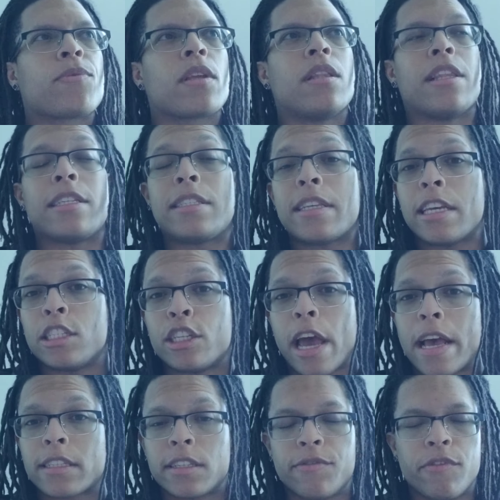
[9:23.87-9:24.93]
let's say
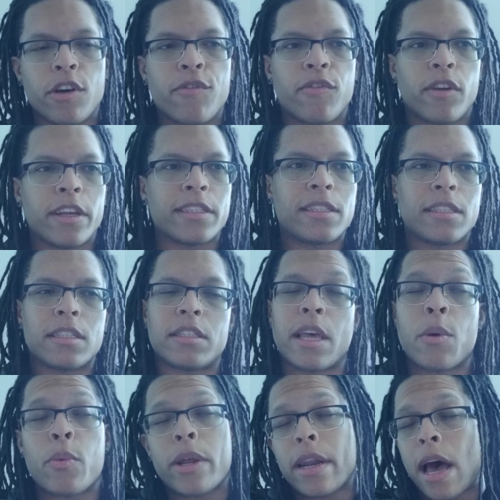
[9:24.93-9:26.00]
Jacksonville, for instance,
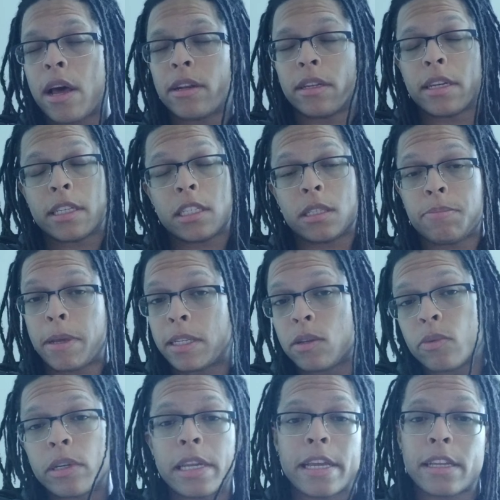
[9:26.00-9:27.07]
they went out and they spent
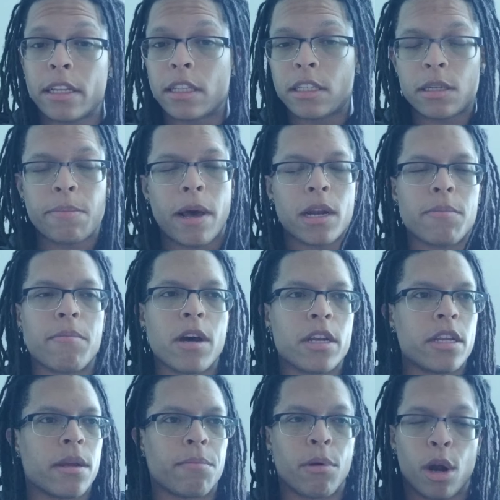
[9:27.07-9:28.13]
a ridiculous amount of
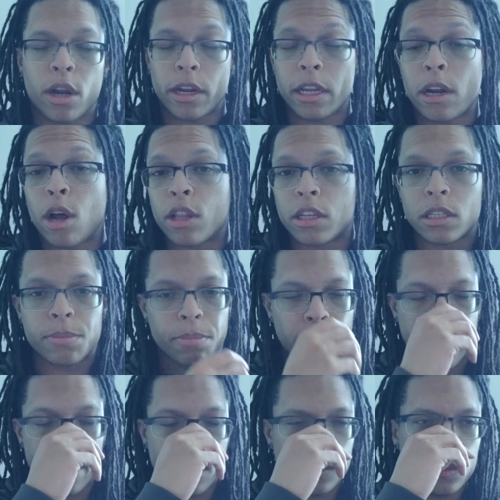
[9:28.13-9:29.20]
money and brought in all these
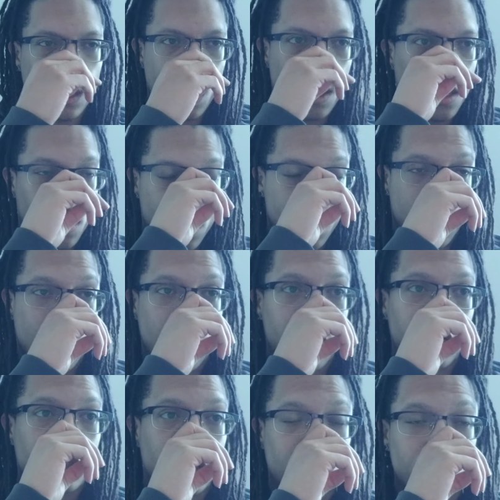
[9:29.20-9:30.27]
players
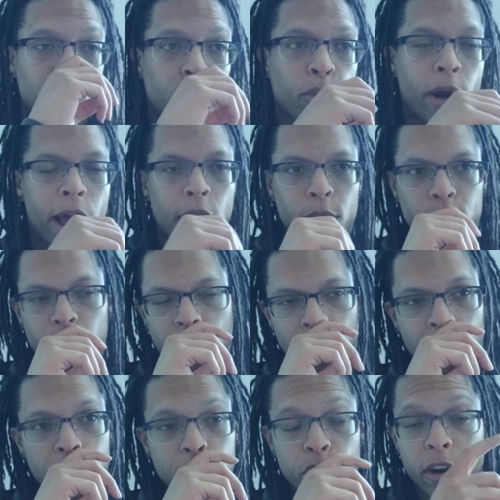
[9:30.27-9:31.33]
to
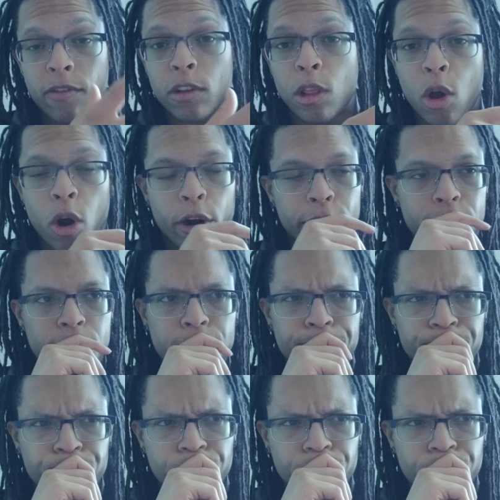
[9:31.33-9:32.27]
surround Trevor Lawrence.